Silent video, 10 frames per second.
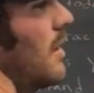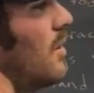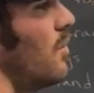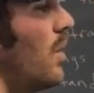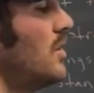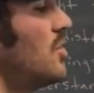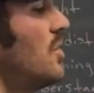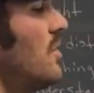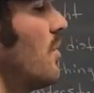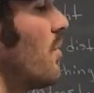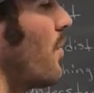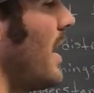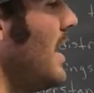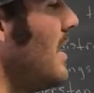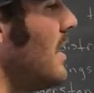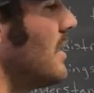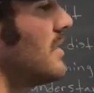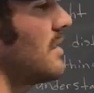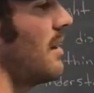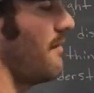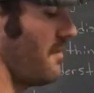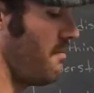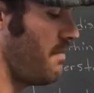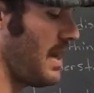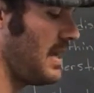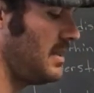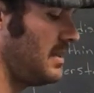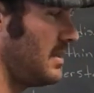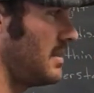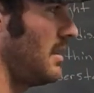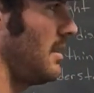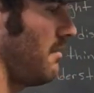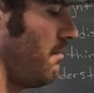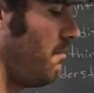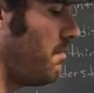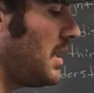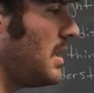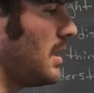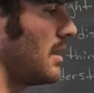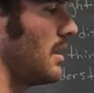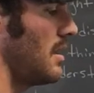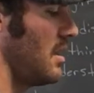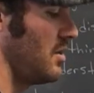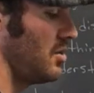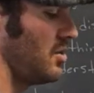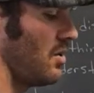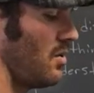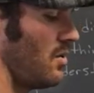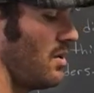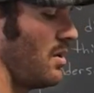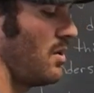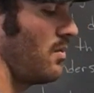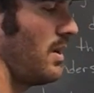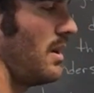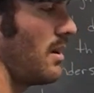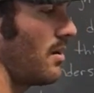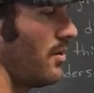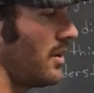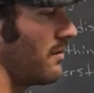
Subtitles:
What should the radius of the base be? So we are looking